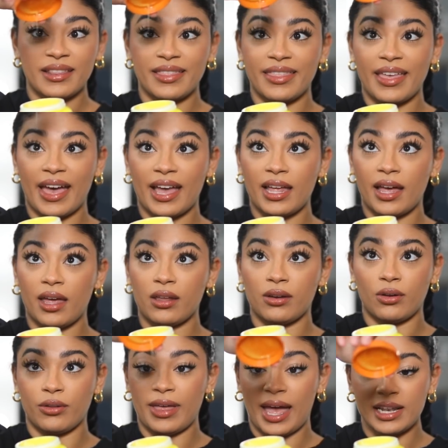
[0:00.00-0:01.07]
That, I don't
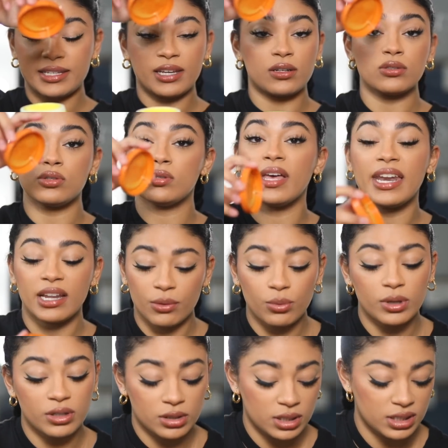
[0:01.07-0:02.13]
know, that tells you that
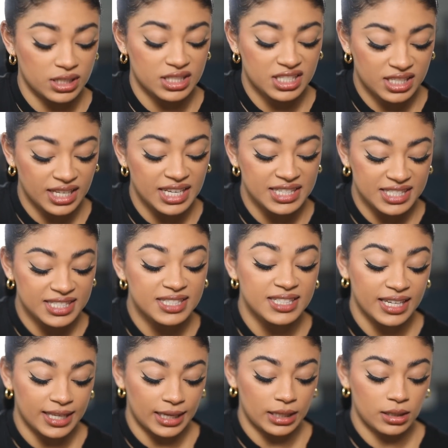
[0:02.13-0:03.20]
it's
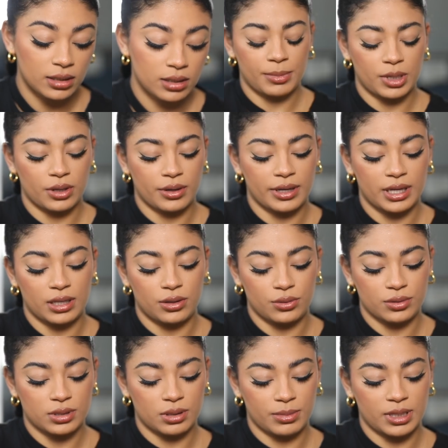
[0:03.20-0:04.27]
sticky. I'm gonna go ahead and
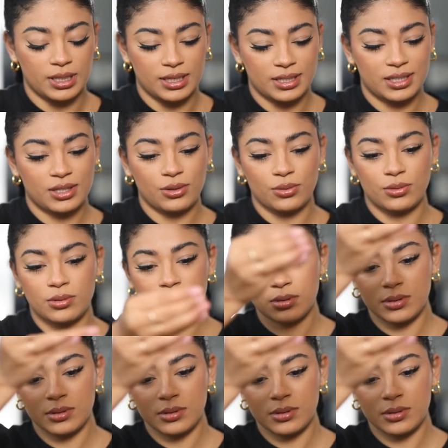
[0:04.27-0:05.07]
use some of this too.